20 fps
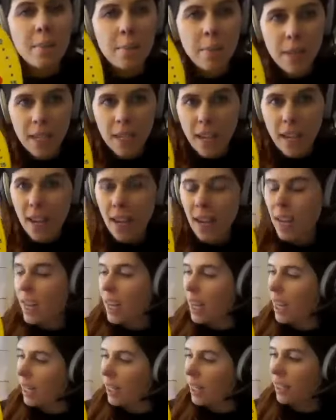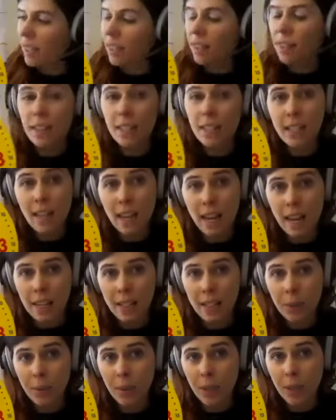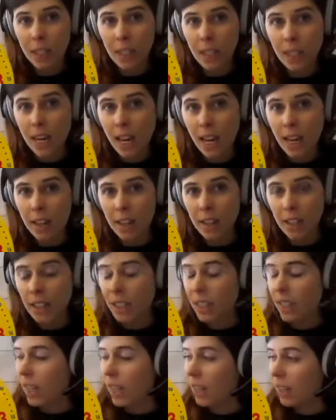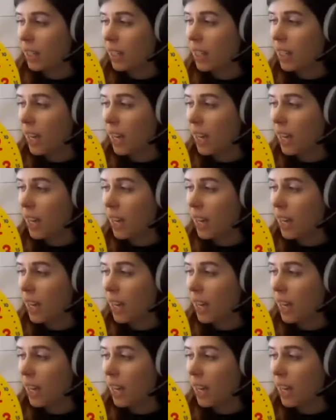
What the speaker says: because these hands work together to tell the